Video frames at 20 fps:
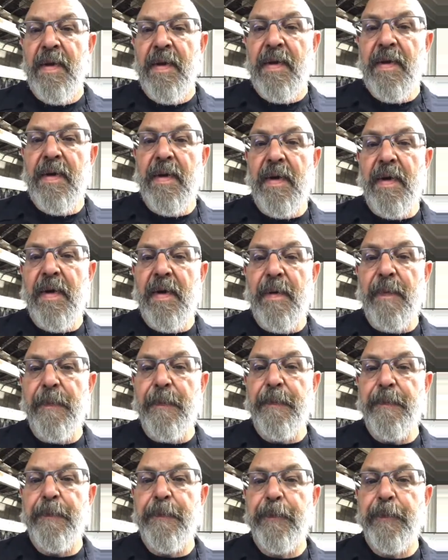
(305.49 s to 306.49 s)

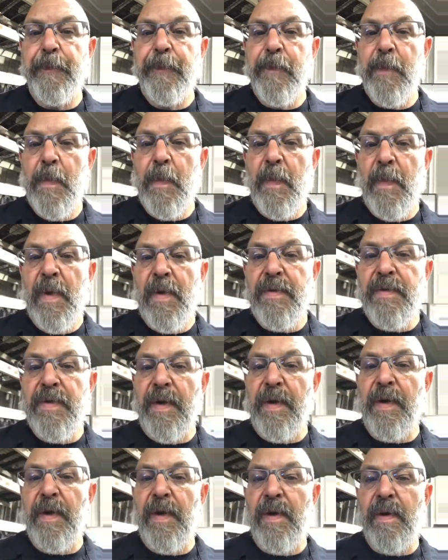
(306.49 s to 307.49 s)
So I
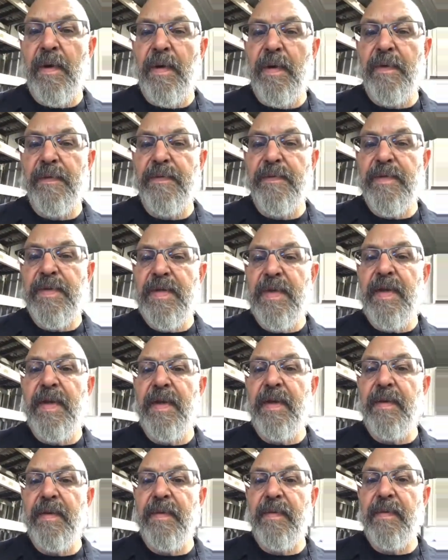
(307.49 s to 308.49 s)
know you've
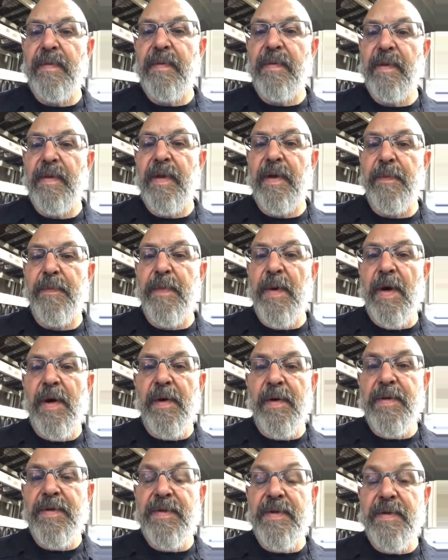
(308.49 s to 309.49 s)
seen the
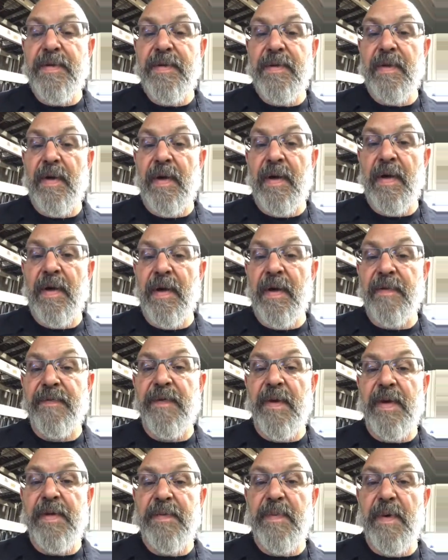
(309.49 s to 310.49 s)
posts on our
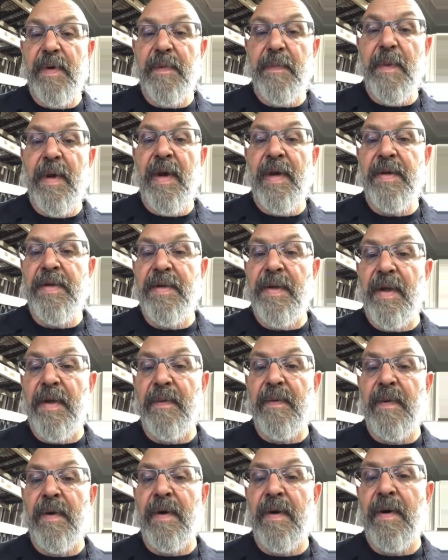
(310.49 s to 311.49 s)
Facebook page
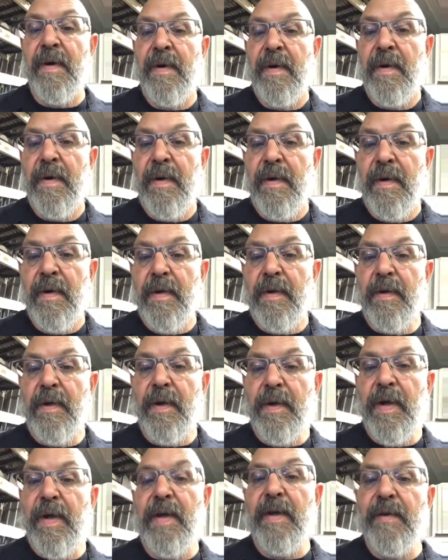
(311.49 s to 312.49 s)
that we're
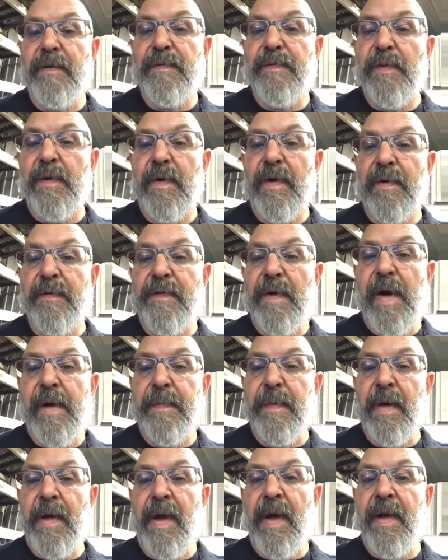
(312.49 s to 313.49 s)
looking for a
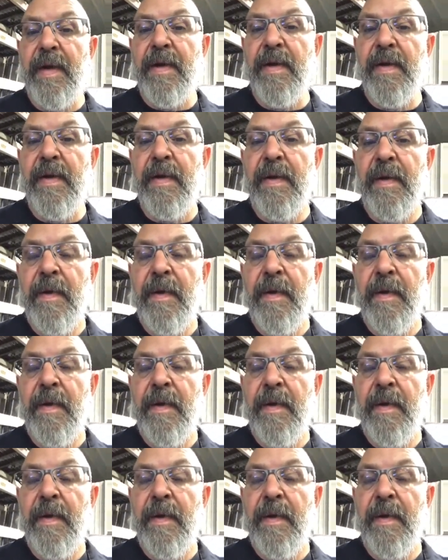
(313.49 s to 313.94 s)
fabricator.